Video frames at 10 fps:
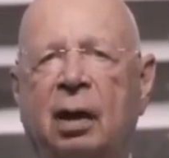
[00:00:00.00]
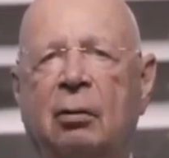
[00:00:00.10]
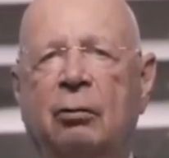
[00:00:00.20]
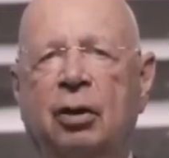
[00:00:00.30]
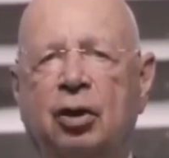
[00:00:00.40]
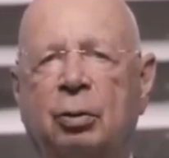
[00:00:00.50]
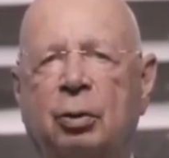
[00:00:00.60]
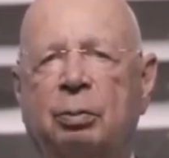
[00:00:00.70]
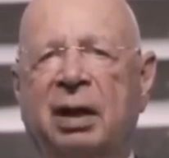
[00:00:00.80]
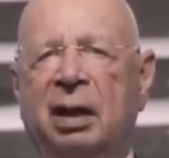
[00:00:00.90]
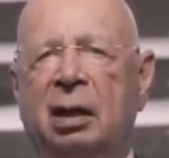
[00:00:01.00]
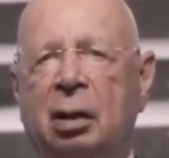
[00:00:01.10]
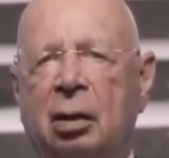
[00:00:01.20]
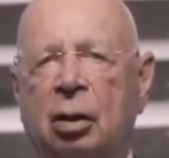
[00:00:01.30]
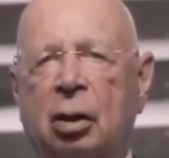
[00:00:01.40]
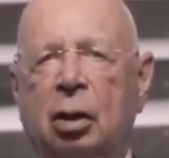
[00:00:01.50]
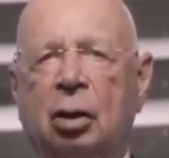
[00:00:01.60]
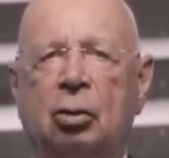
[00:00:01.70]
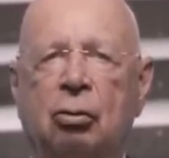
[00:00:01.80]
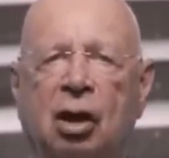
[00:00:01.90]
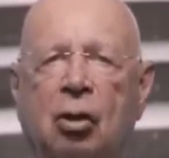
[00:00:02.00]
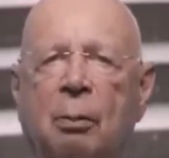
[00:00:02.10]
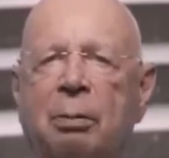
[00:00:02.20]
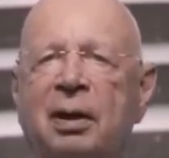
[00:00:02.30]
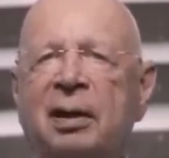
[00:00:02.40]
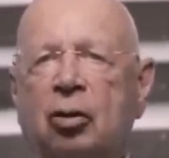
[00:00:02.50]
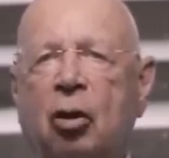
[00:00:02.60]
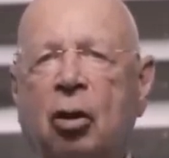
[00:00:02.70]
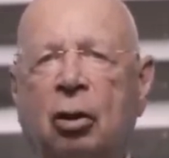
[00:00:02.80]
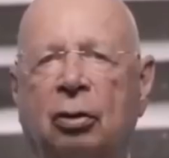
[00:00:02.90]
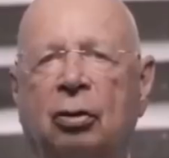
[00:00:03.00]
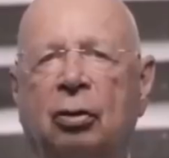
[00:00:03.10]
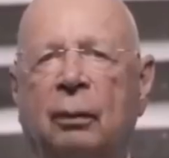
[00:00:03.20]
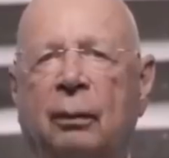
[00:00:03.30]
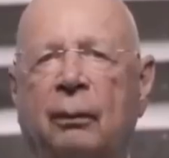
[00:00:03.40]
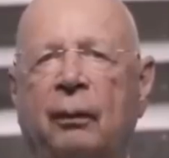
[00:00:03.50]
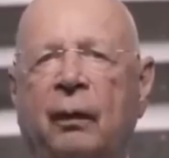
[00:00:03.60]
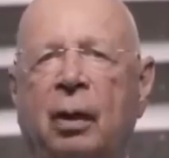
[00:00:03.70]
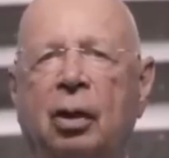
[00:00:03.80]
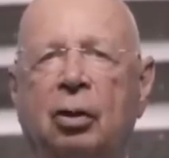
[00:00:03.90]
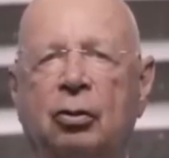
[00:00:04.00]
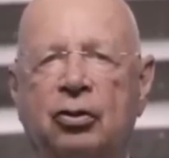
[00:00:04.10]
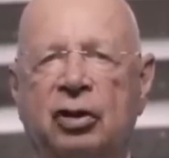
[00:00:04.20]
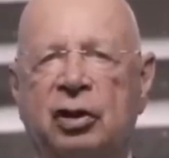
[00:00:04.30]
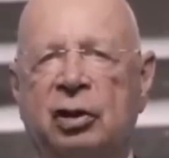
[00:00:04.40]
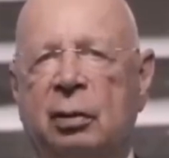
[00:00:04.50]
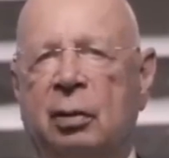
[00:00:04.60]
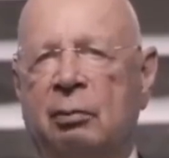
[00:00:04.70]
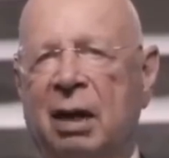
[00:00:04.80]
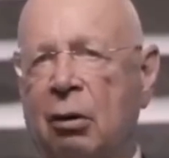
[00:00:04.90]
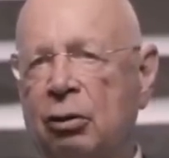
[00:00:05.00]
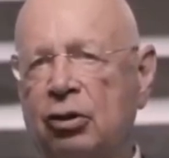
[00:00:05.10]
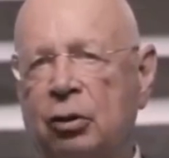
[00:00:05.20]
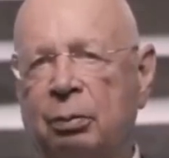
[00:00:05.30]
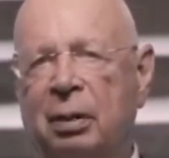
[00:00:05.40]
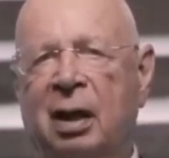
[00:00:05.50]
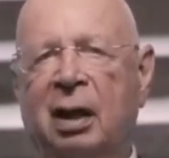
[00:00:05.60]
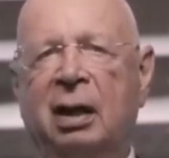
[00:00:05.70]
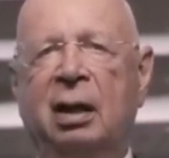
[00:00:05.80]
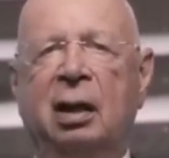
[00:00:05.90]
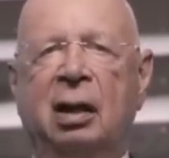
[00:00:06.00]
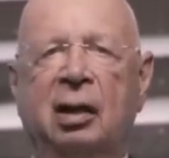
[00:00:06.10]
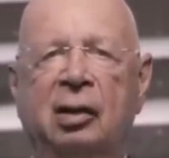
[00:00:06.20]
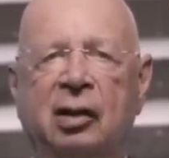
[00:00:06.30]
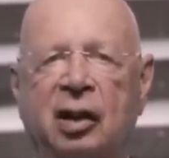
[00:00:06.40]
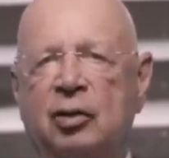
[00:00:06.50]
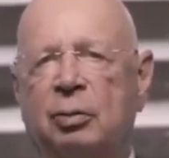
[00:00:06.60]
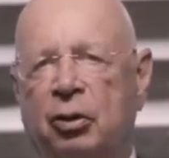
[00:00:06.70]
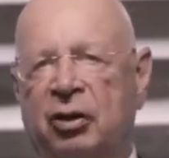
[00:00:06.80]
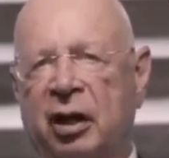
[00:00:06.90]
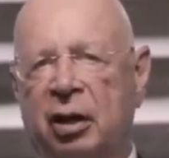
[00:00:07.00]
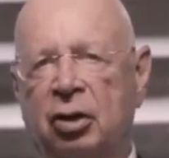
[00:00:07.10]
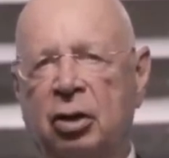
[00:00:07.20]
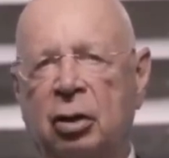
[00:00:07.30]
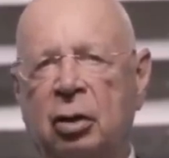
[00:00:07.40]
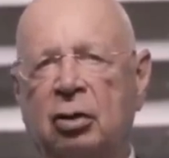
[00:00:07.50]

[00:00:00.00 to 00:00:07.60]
which would bring to a complete halt to the power supply, transportation,